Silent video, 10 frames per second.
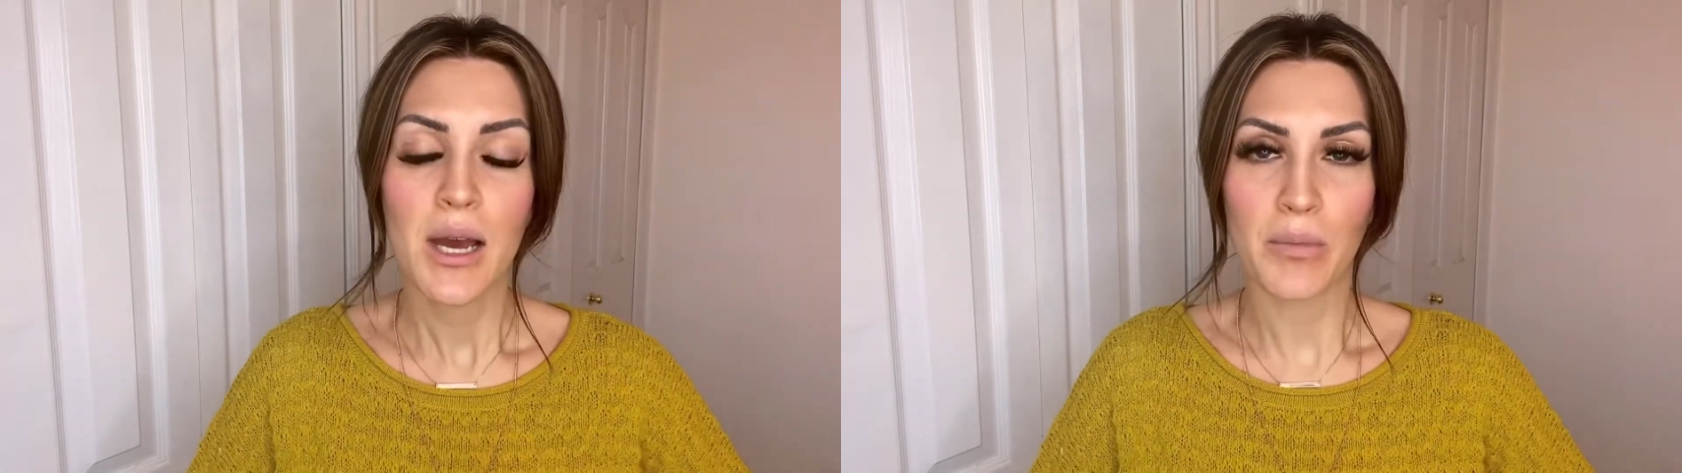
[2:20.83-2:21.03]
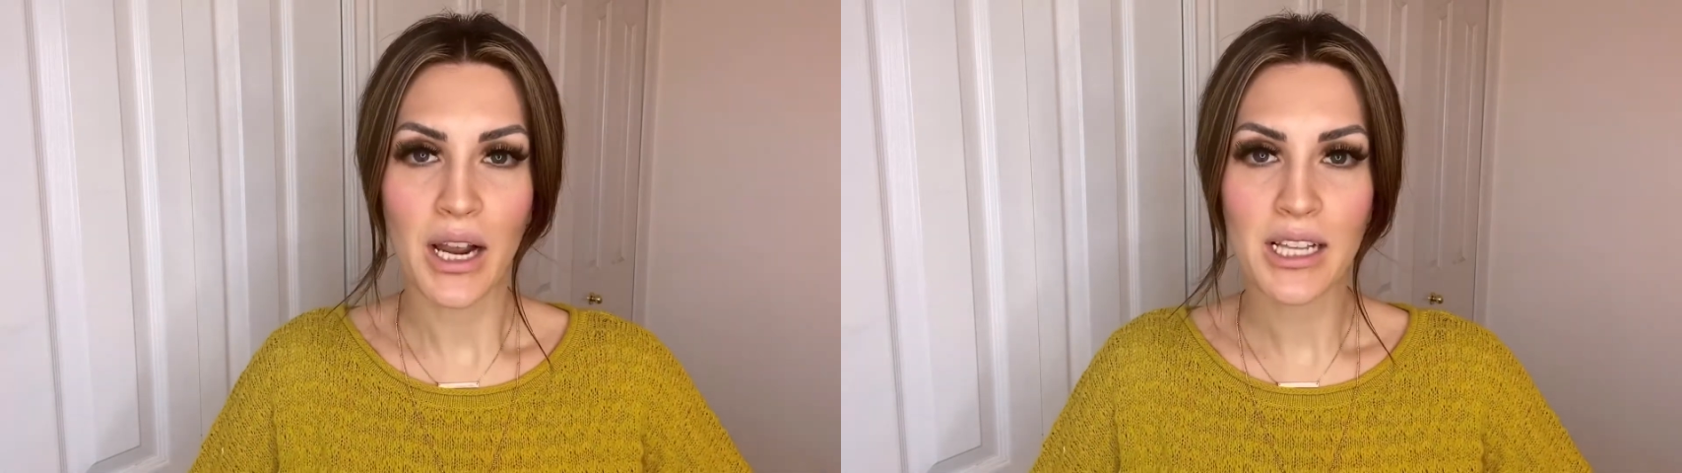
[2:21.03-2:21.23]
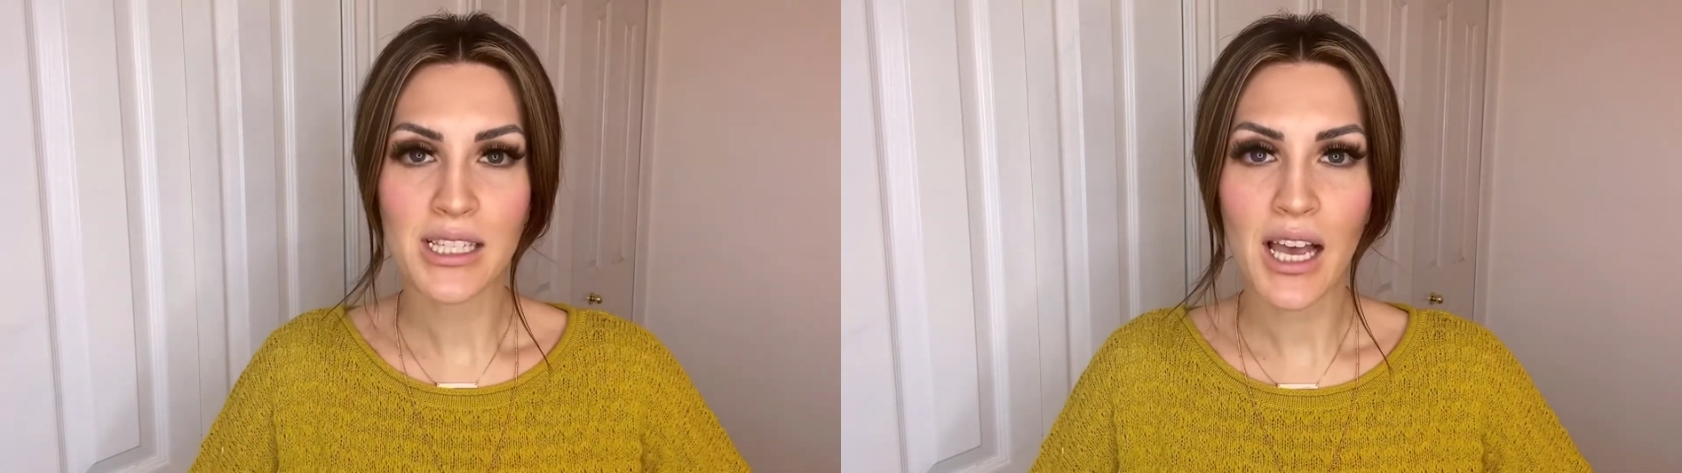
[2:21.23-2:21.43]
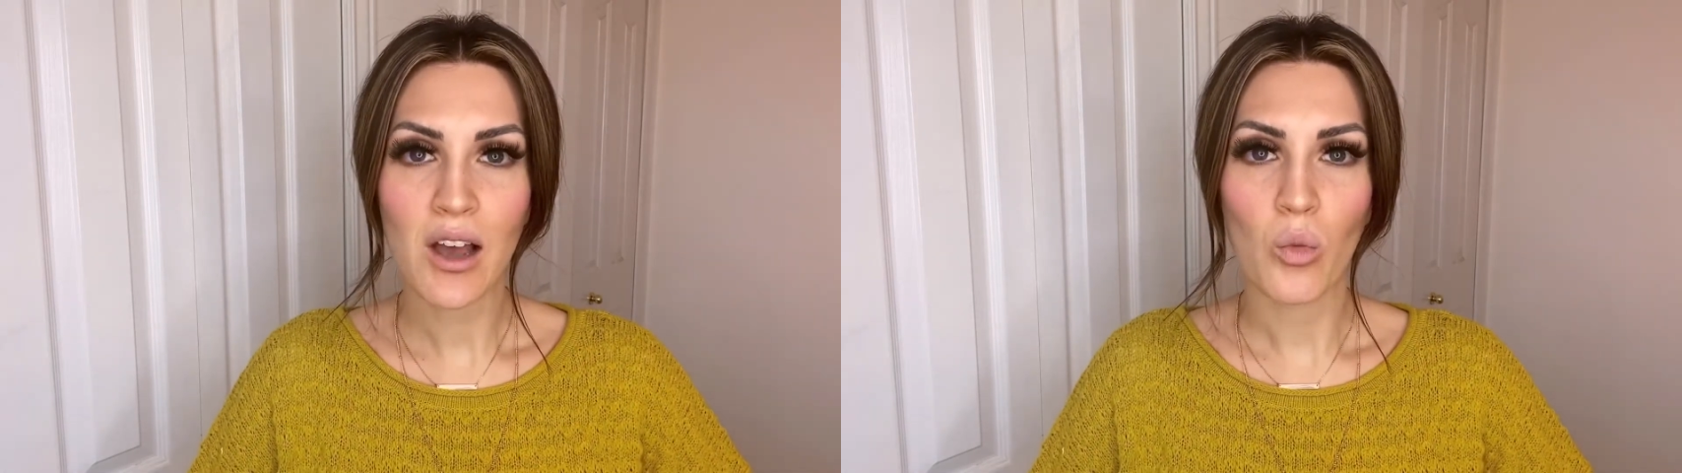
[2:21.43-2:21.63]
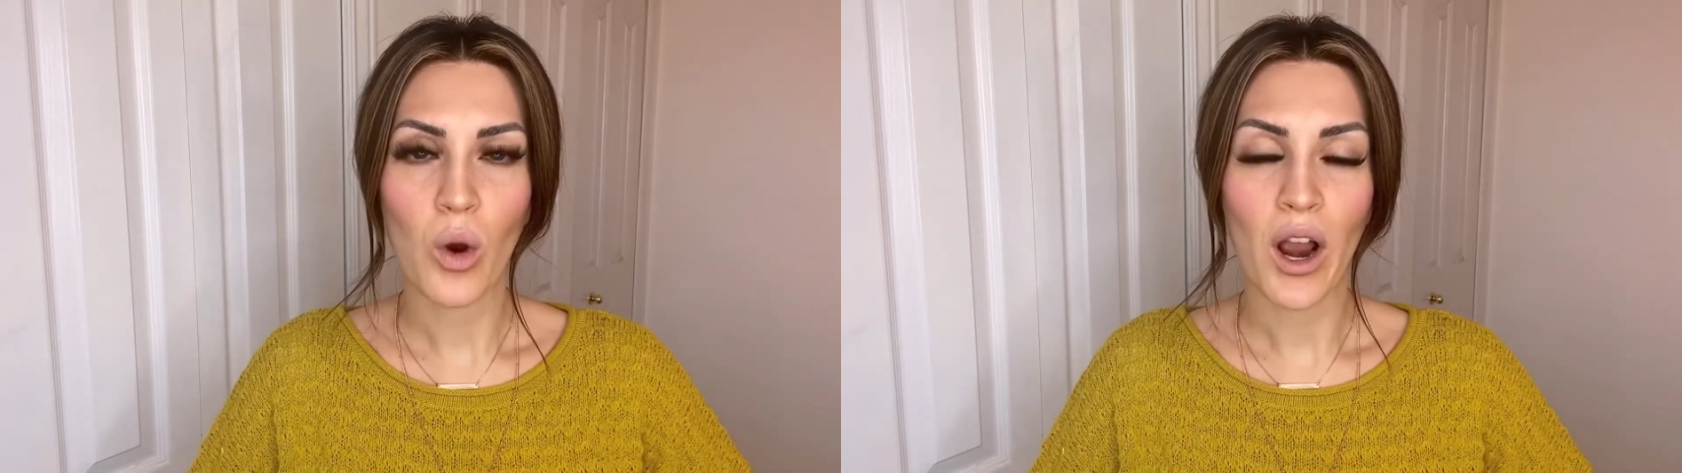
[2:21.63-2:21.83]

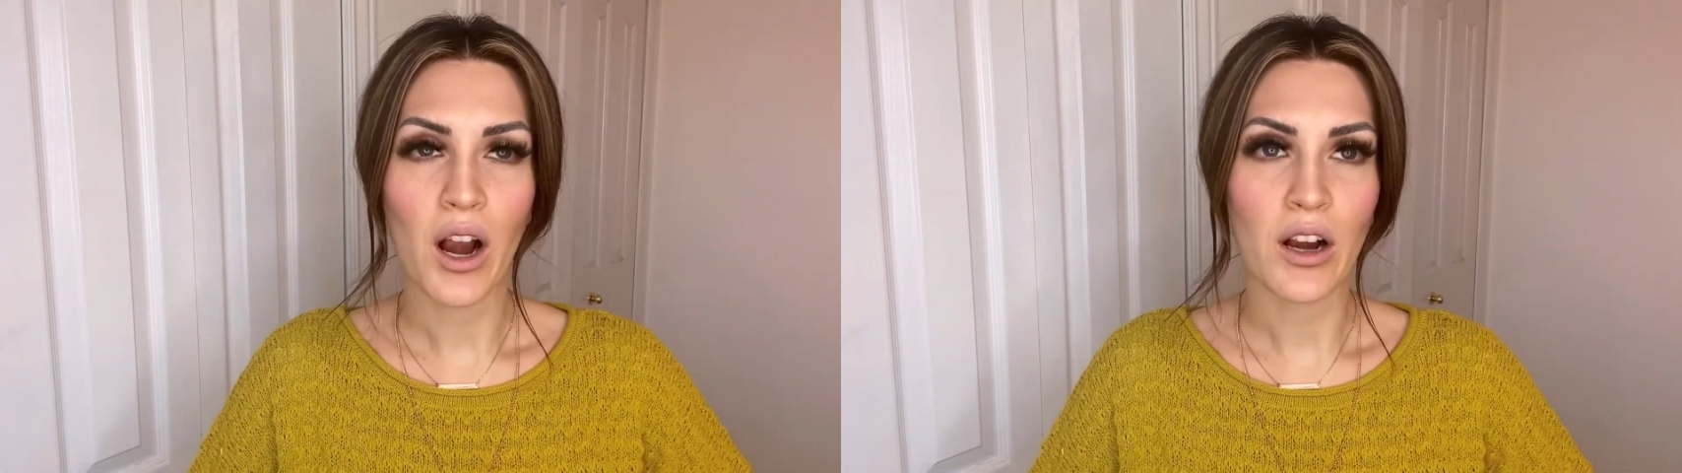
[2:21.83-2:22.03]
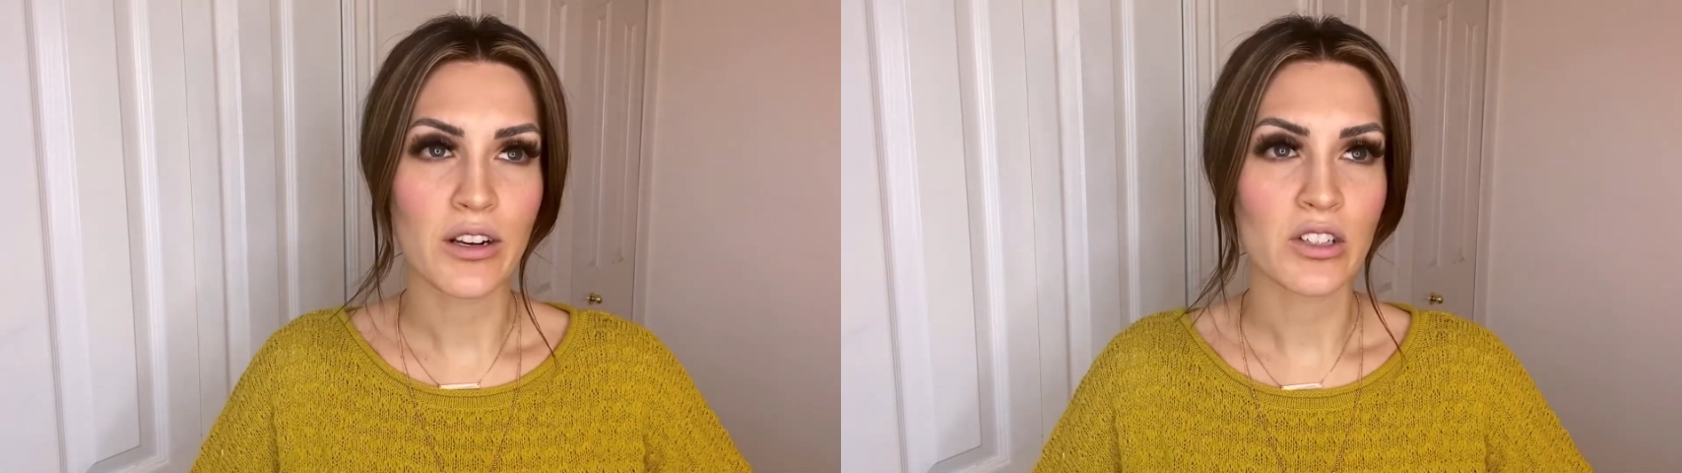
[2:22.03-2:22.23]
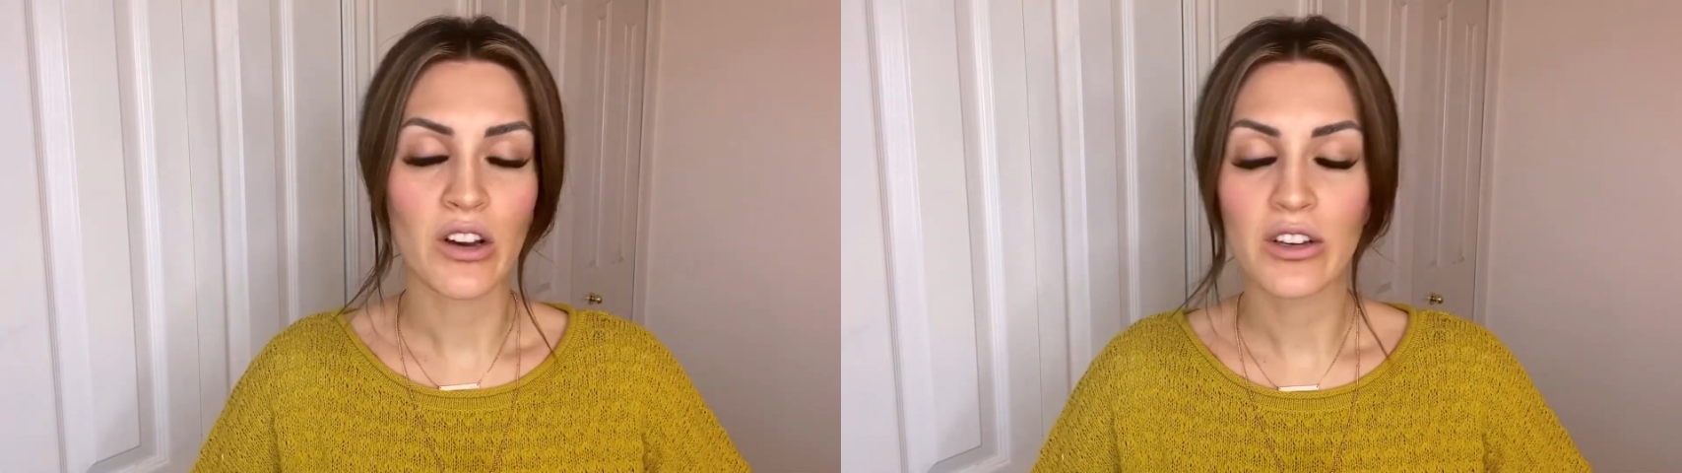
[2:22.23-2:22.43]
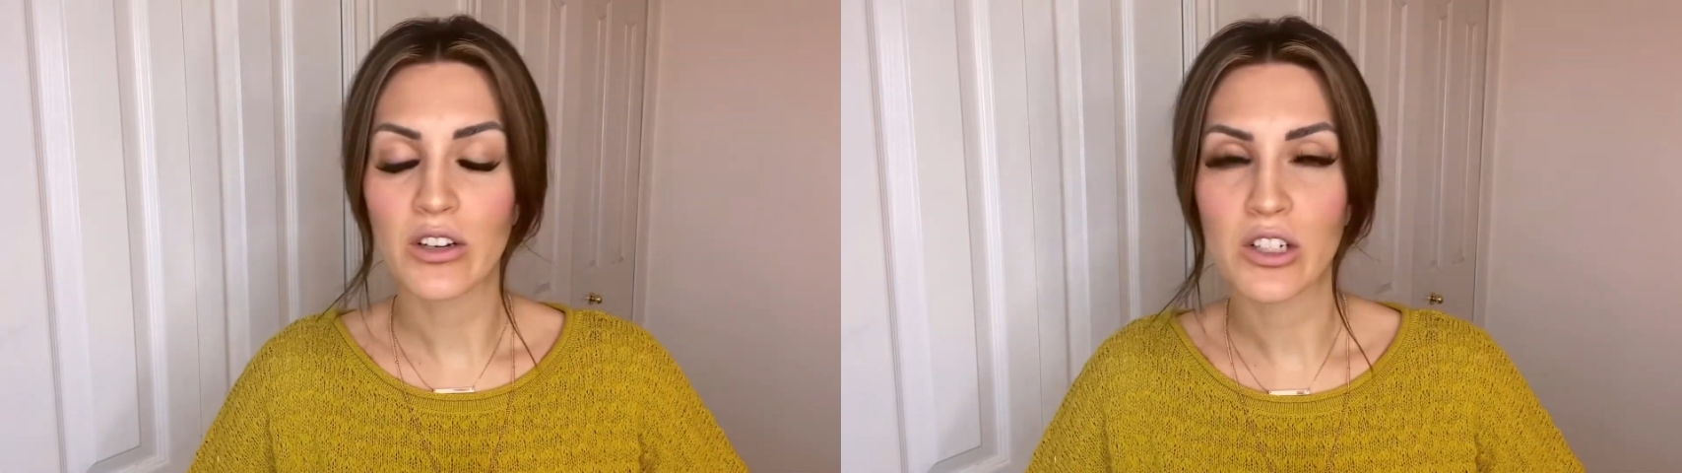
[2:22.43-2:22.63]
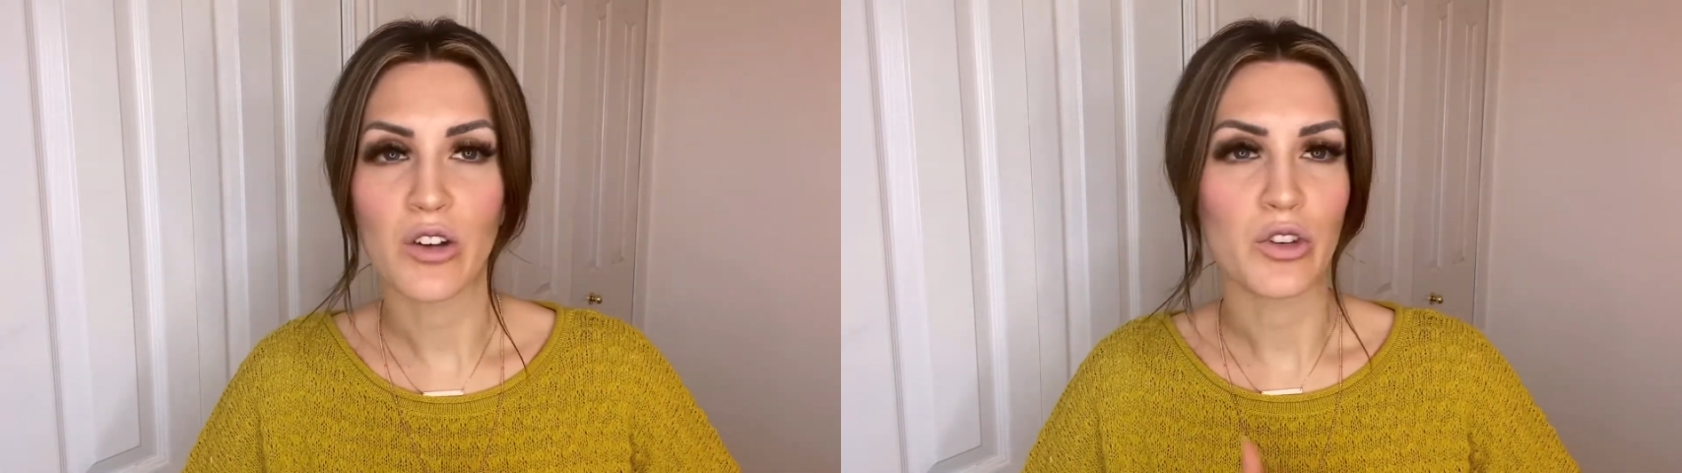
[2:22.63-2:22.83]
mindset where you're telling
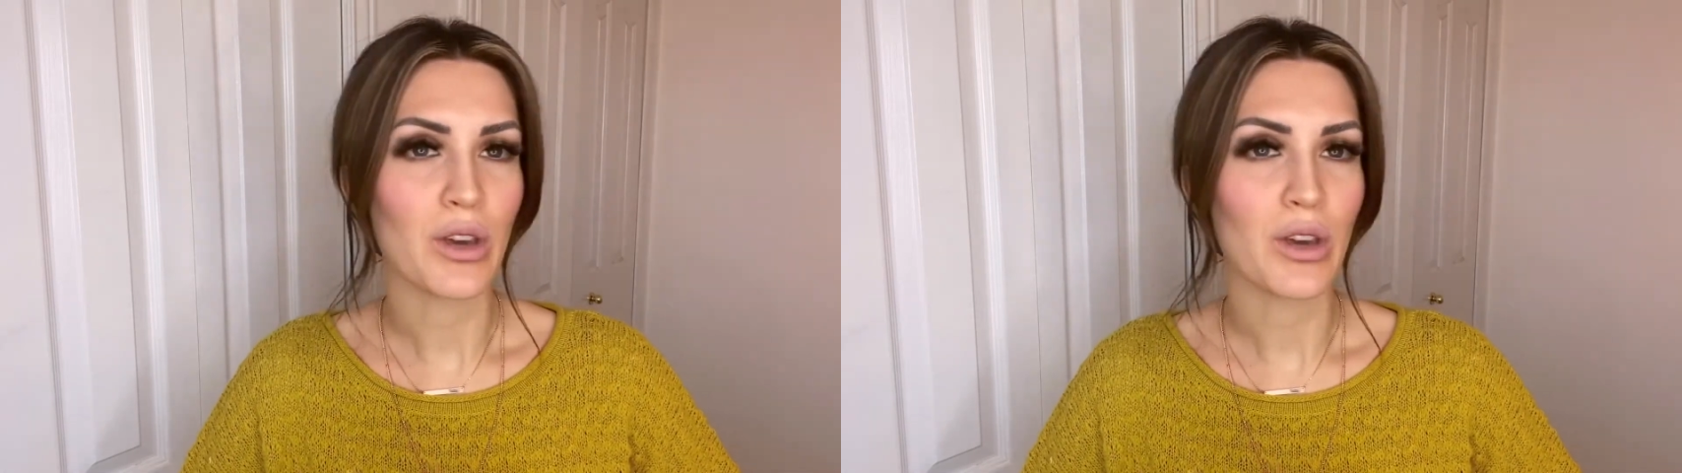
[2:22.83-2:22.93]
yourself